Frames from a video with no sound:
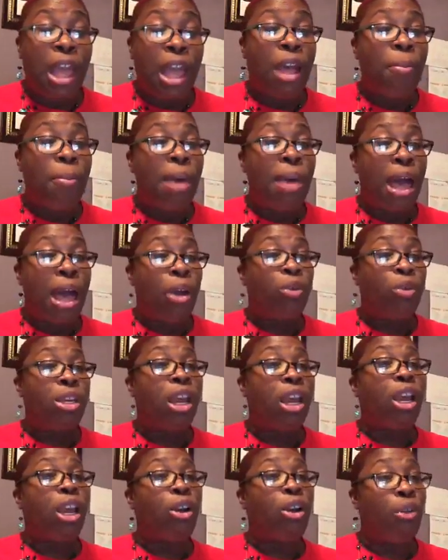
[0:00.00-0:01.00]
about
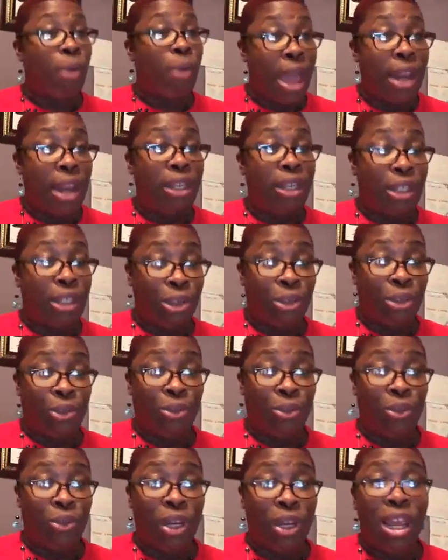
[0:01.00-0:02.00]

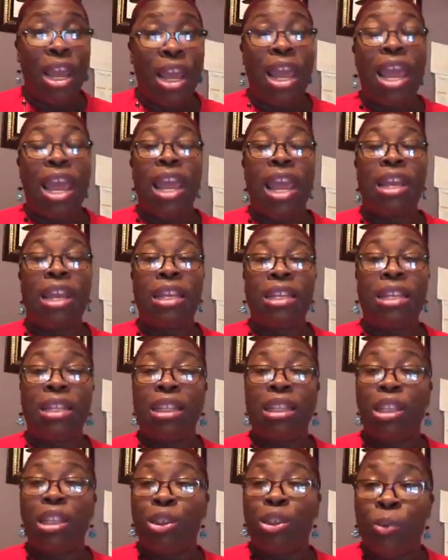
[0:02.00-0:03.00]
gratitude and
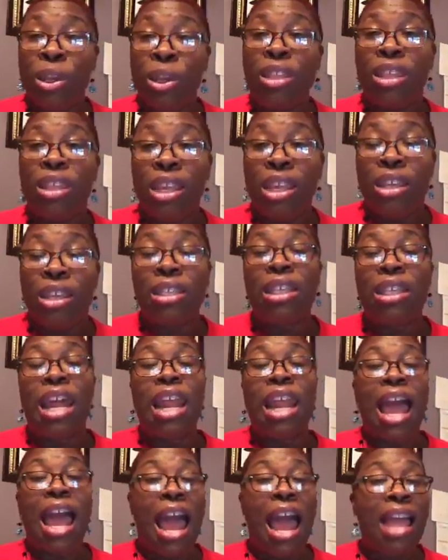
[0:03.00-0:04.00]
three things
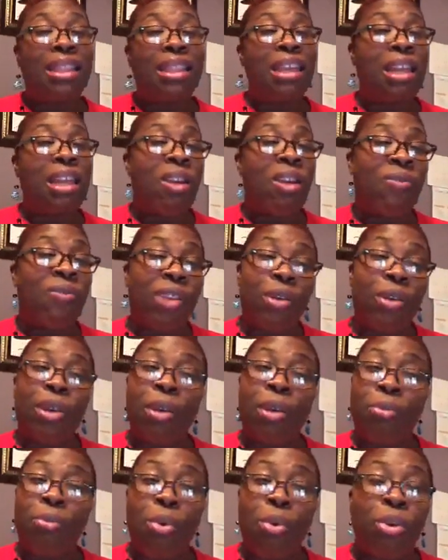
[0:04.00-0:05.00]
that I think are very
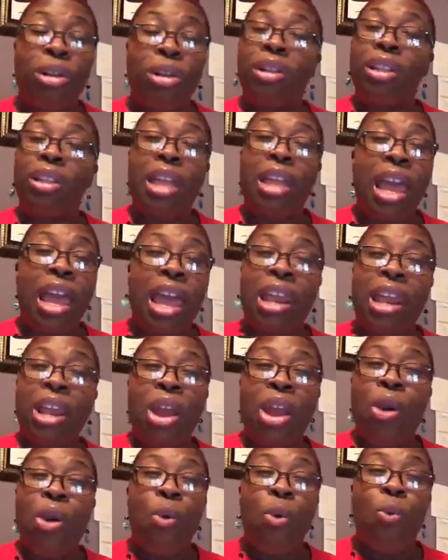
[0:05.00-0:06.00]
important that
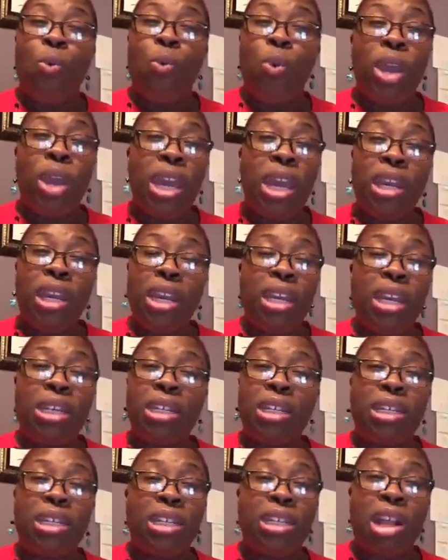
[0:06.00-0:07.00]
we need
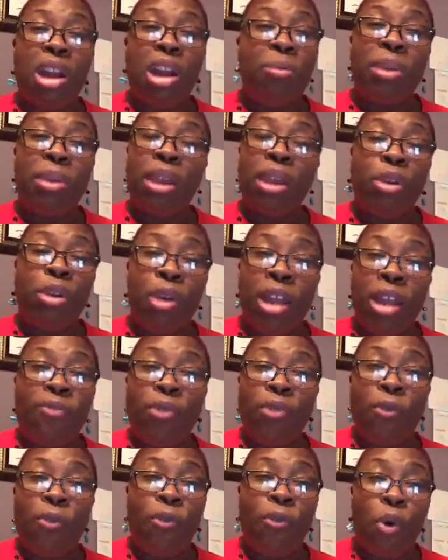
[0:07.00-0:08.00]
to start being
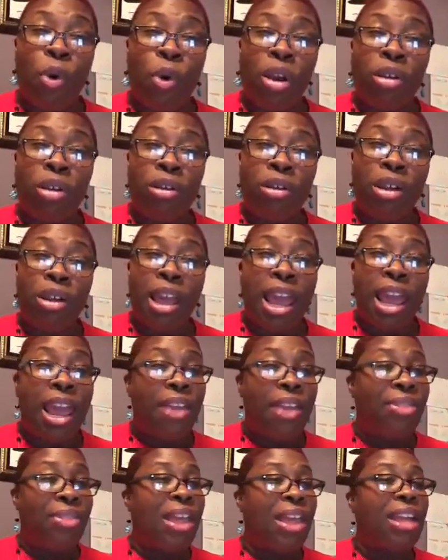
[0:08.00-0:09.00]
grateful for.
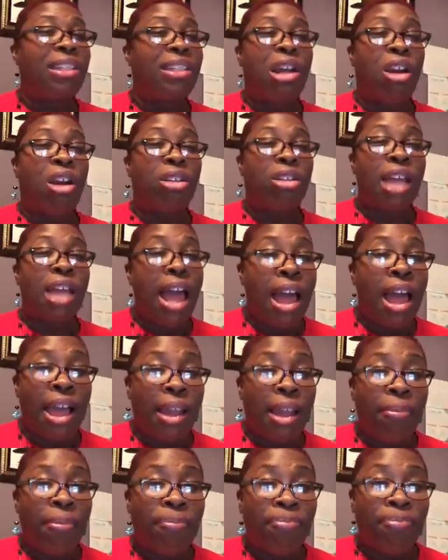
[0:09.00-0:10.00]
And that's our
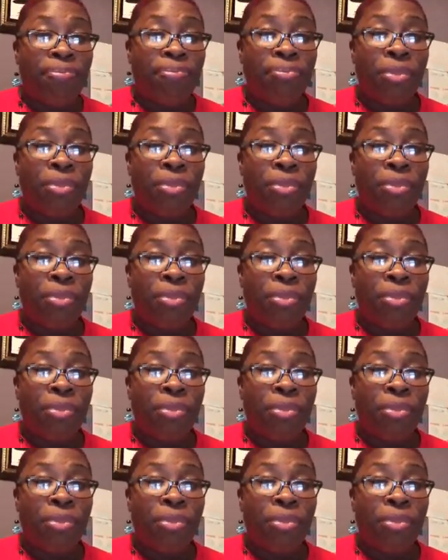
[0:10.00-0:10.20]
time,